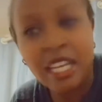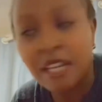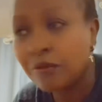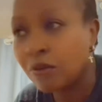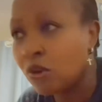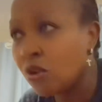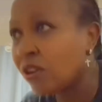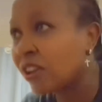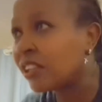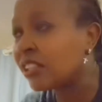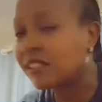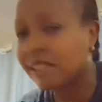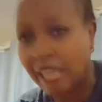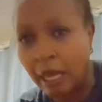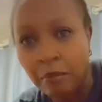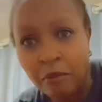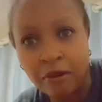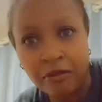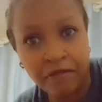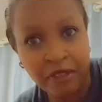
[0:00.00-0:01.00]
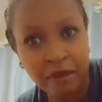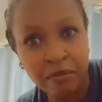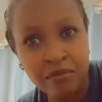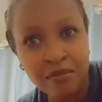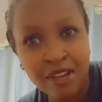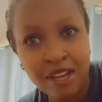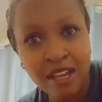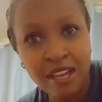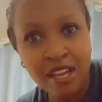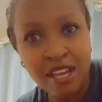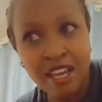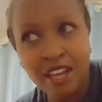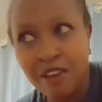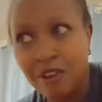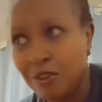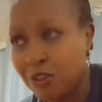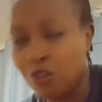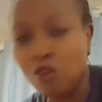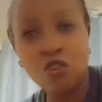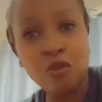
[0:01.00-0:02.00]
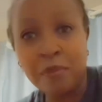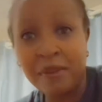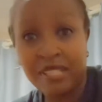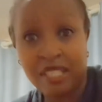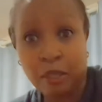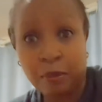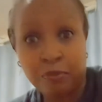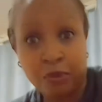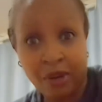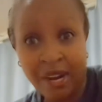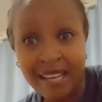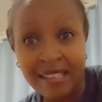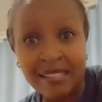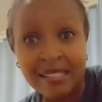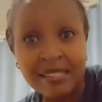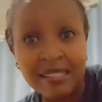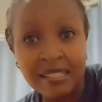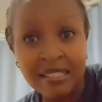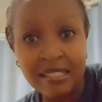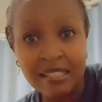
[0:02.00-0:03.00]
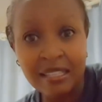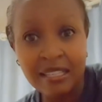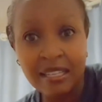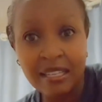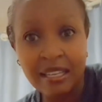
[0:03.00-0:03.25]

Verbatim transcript: if you look some of them, you will be surprised.